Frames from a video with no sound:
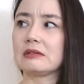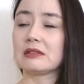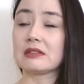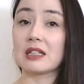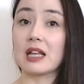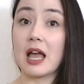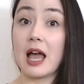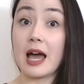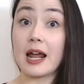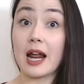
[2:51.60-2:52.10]

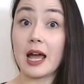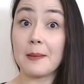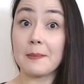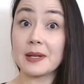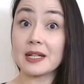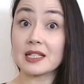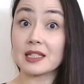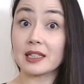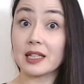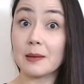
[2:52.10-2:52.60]
Had I been
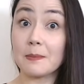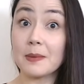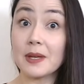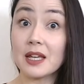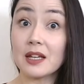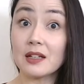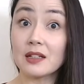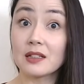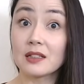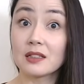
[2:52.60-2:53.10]
sleeping?
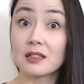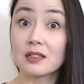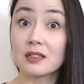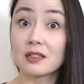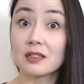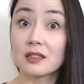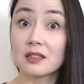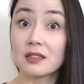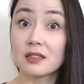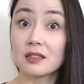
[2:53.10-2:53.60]

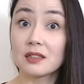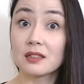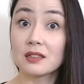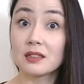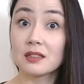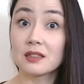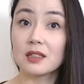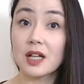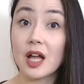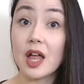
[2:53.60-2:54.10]

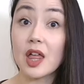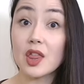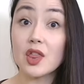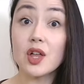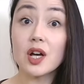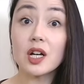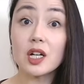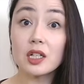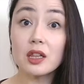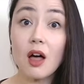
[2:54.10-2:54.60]

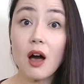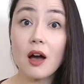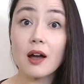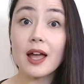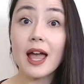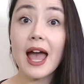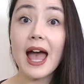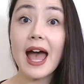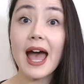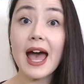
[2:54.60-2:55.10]
The clock
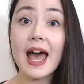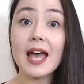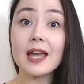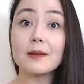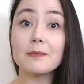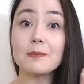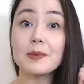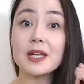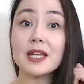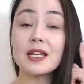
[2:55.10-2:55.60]

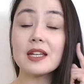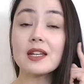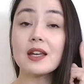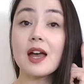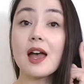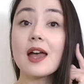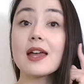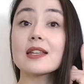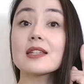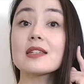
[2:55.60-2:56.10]
had been
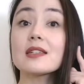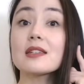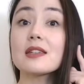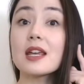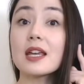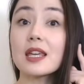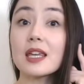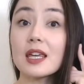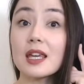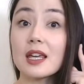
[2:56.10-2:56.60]

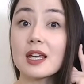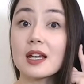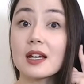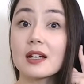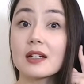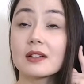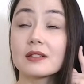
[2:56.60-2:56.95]
ticking.